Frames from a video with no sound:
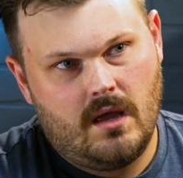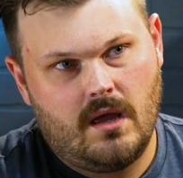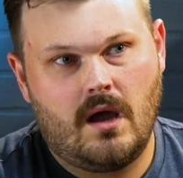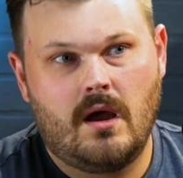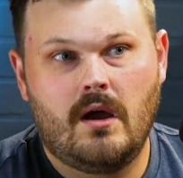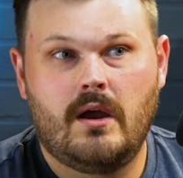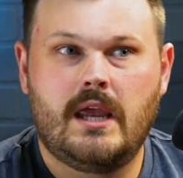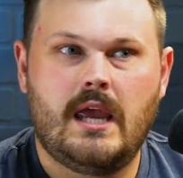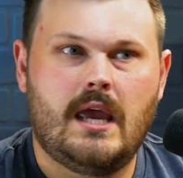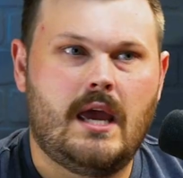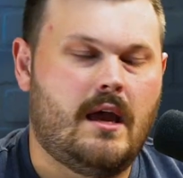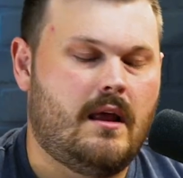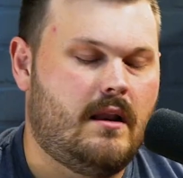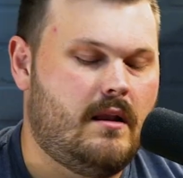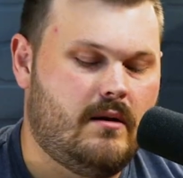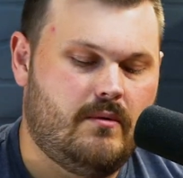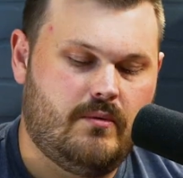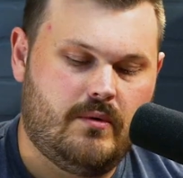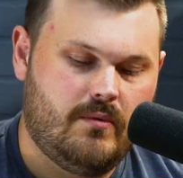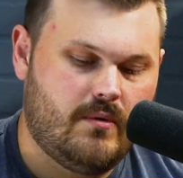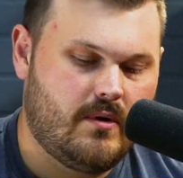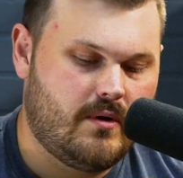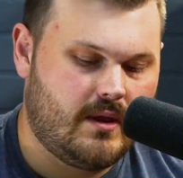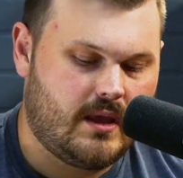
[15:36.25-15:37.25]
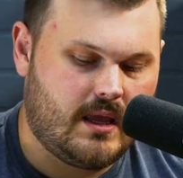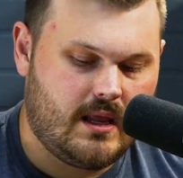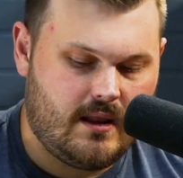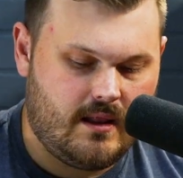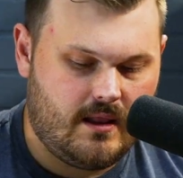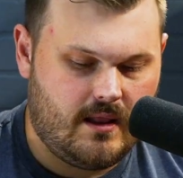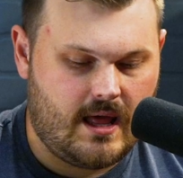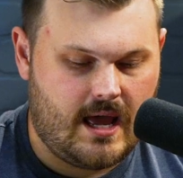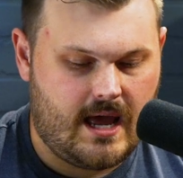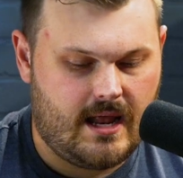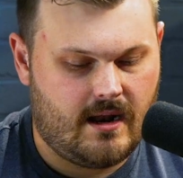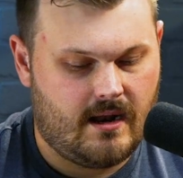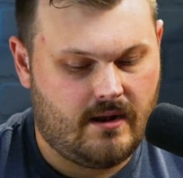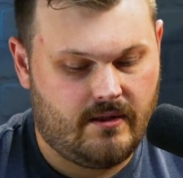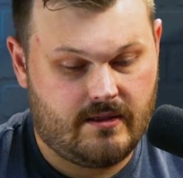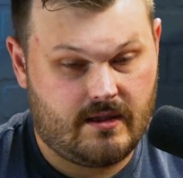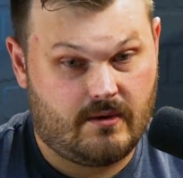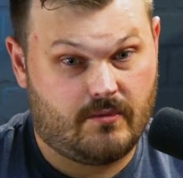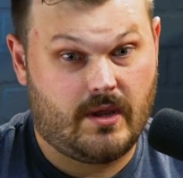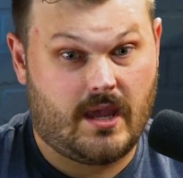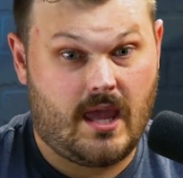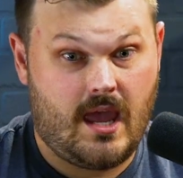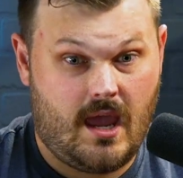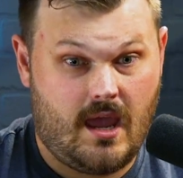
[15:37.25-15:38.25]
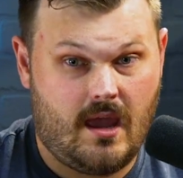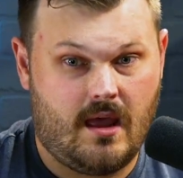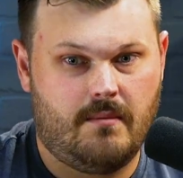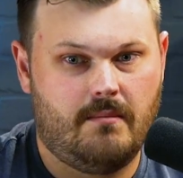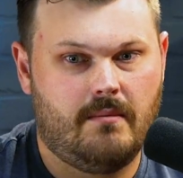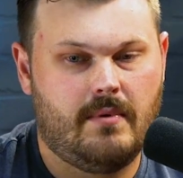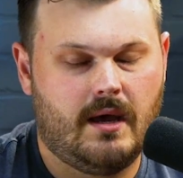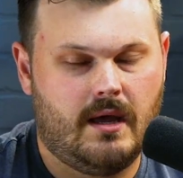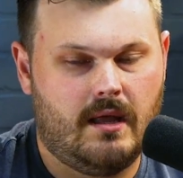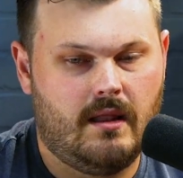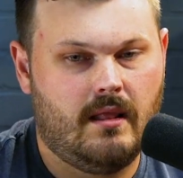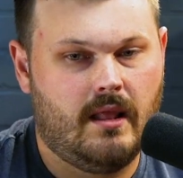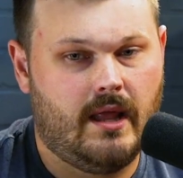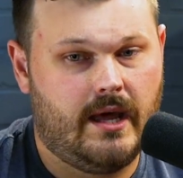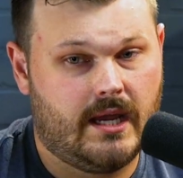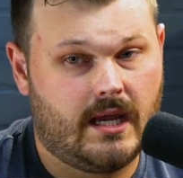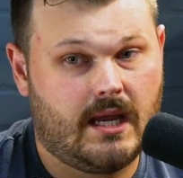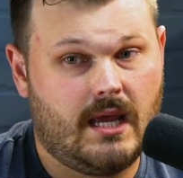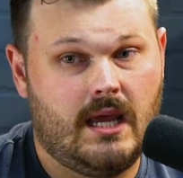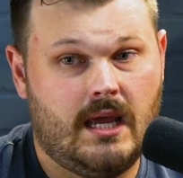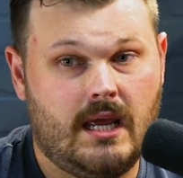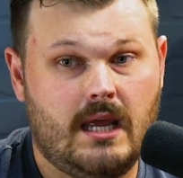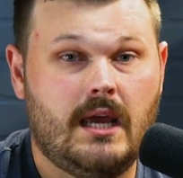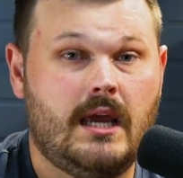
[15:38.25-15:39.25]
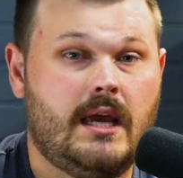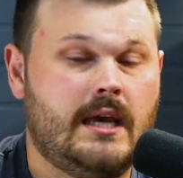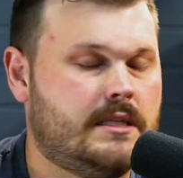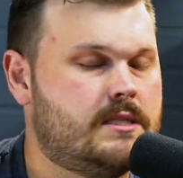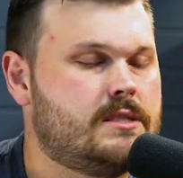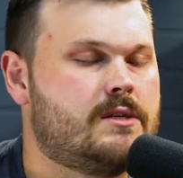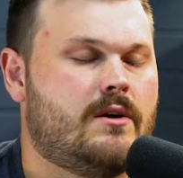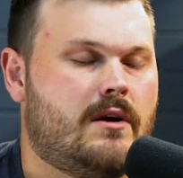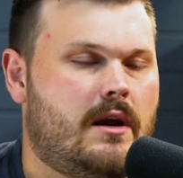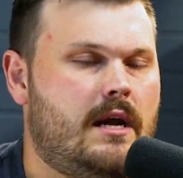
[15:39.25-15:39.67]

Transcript: Oh yeah, no, we won't get into that. I don't think we can, but like it's